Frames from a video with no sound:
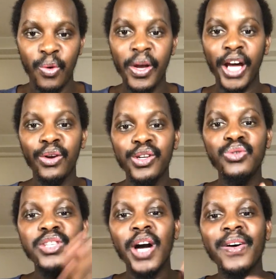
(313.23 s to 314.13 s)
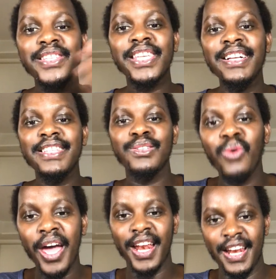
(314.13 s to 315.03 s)
We cannot use our skills
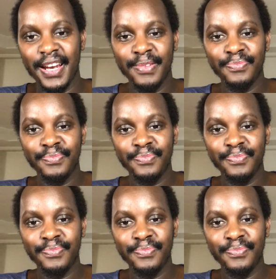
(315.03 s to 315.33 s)
well.